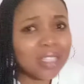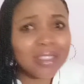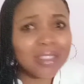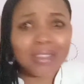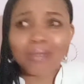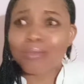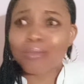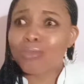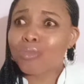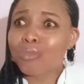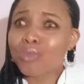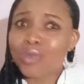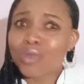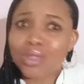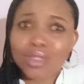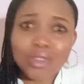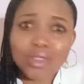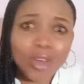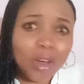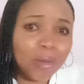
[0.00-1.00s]
most
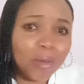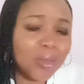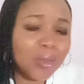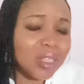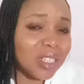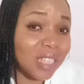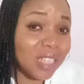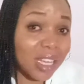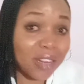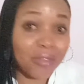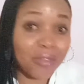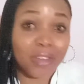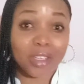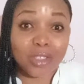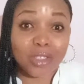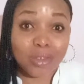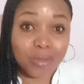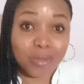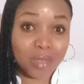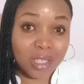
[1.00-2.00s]
common side effects you may
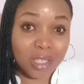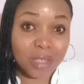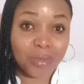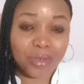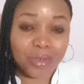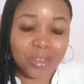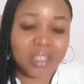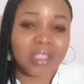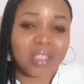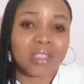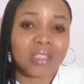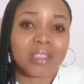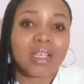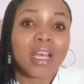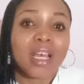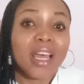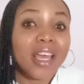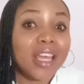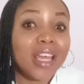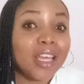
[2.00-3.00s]
experience
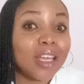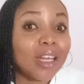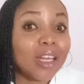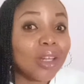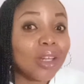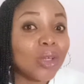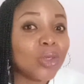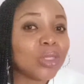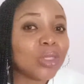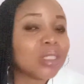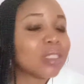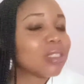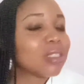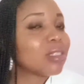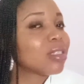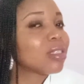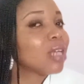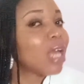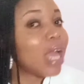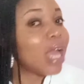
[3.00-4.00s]
includes
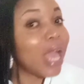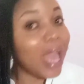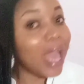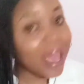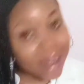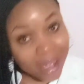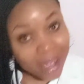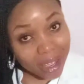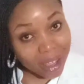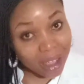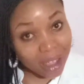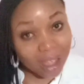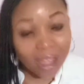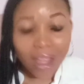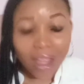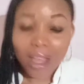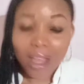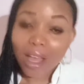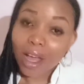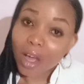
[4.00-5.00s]
headache,
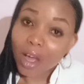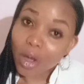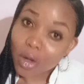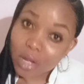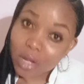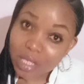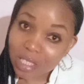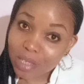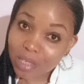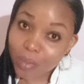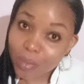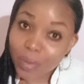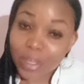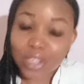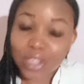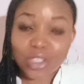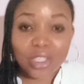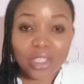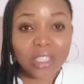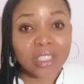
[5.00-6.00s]

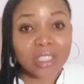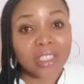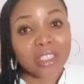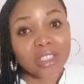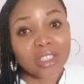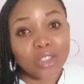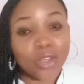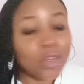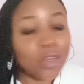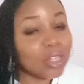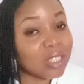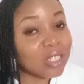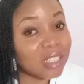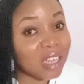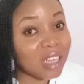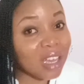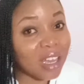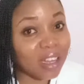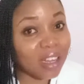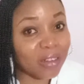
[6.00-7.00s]
constipation, nausea,
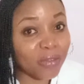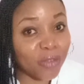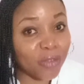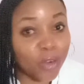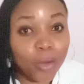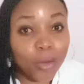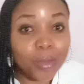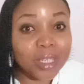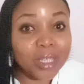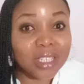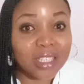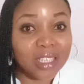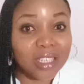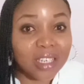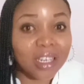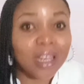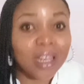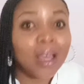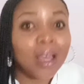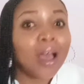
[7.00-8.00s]
and vomiting.
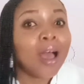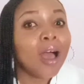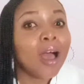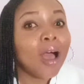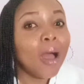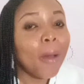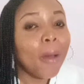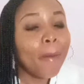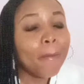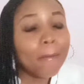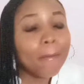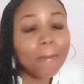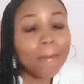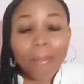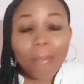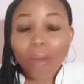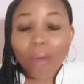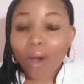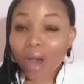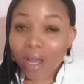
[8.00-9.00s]

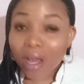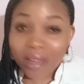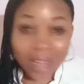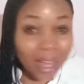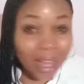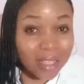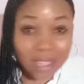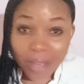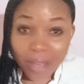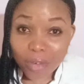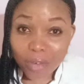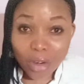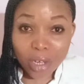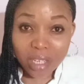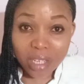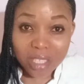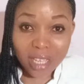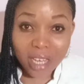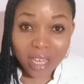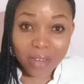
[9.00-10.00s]
There are several other side
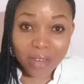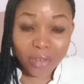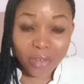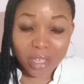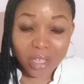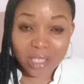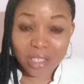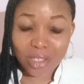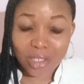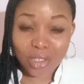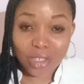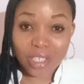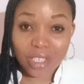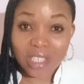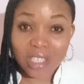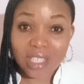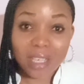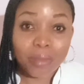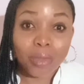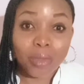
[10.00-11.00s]
effects associated,
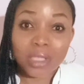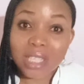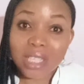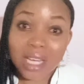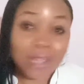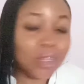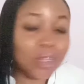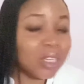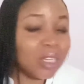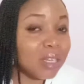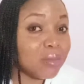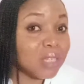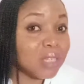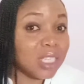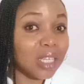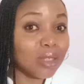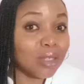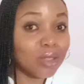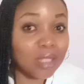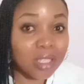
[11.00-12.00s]
but they are not limited to
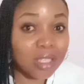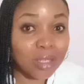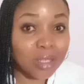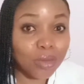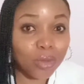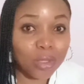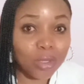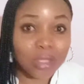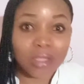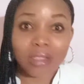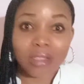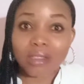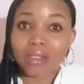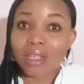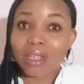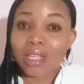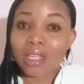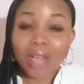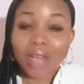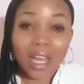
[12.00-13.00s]
these ones.
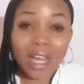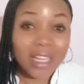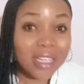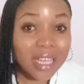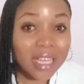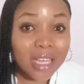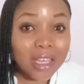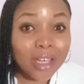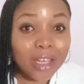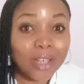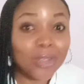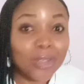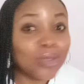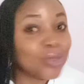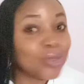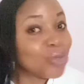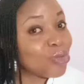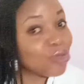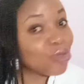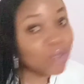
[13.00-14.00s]
And they include
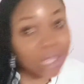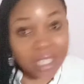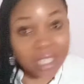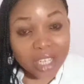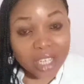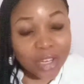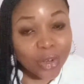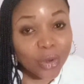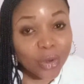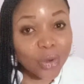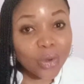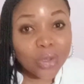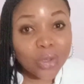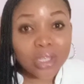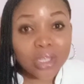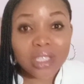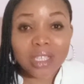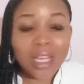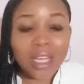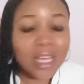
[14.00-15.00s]
runny nose,
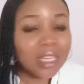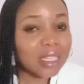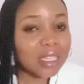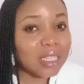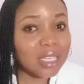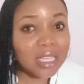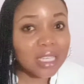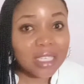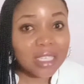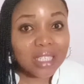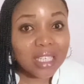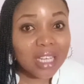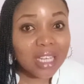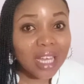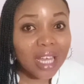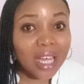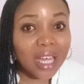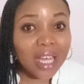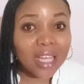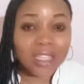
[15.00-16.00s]

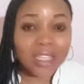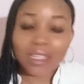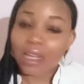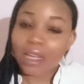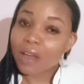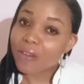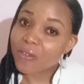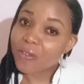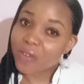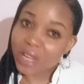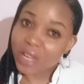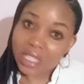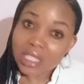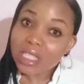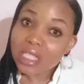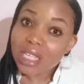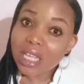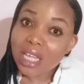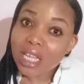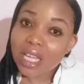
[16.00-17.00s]
dizziness,
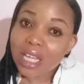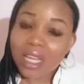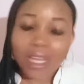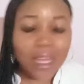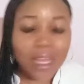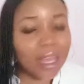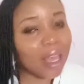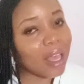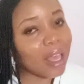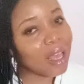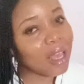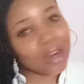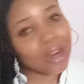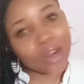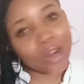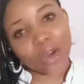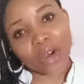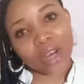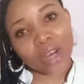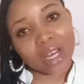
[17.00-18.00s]
fatigue, hair
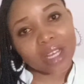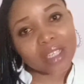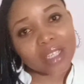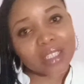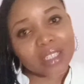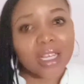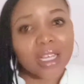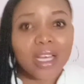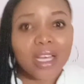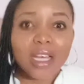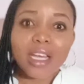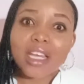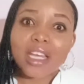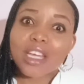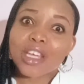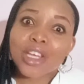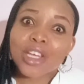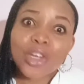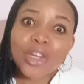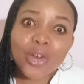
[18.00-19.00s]
loss,
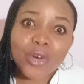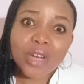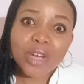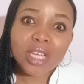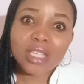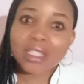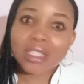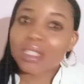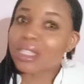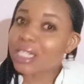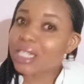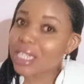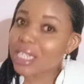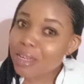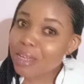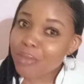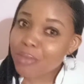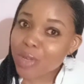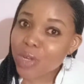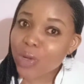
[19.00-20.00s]
increased
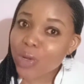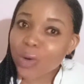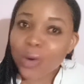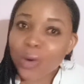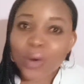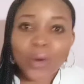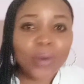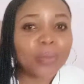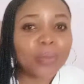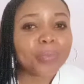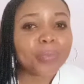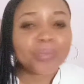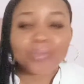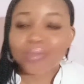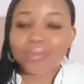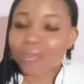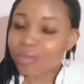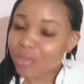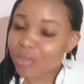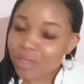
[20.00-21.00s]
libido,
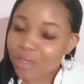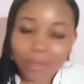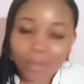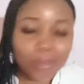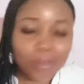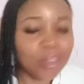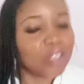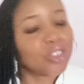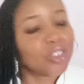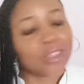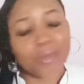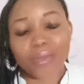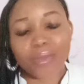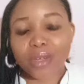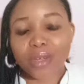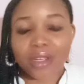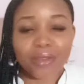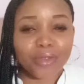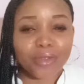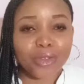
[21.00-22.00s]
to mention but a
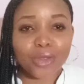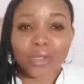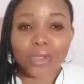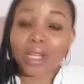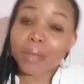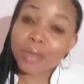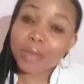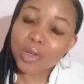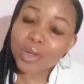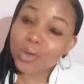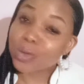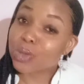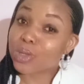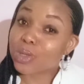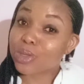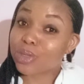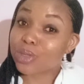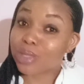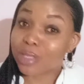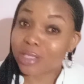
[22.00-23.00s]
few. Let me know
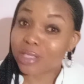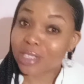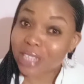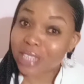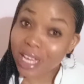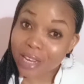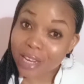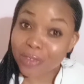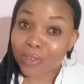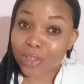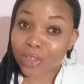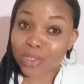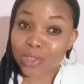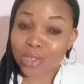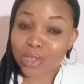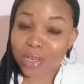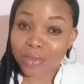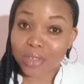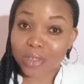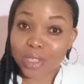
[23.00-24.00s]
the side effects you have
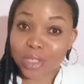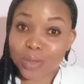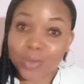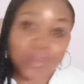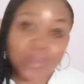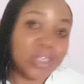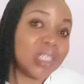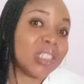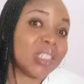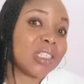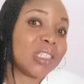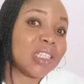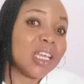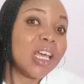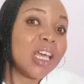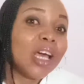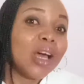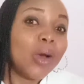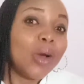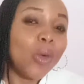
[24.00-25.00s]
experienced
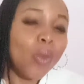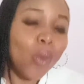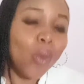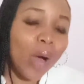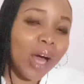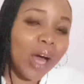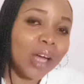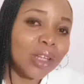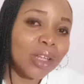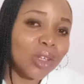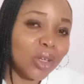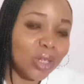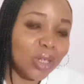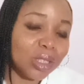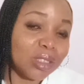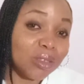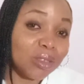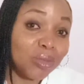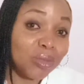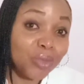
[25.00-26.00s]
while on
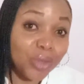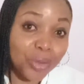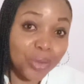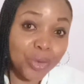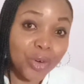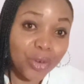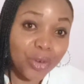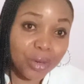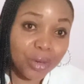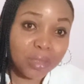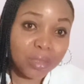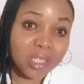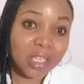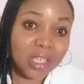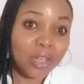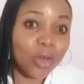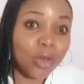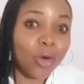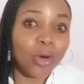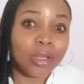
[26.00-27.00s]
bromocriptine,
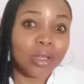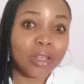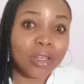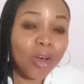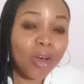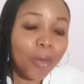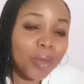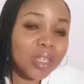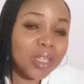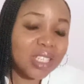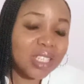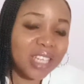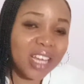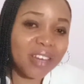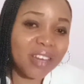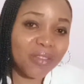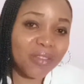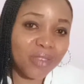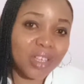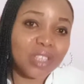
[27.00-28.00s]
or the common side
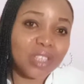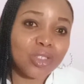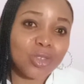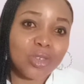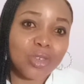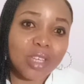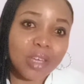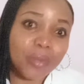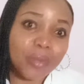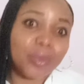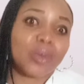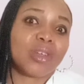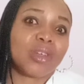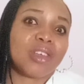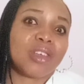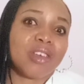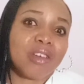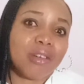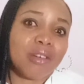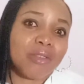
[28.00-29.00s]
effects you keep on
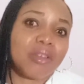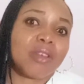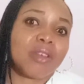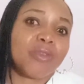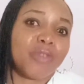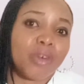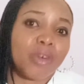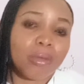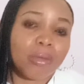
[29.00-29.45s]
hearing from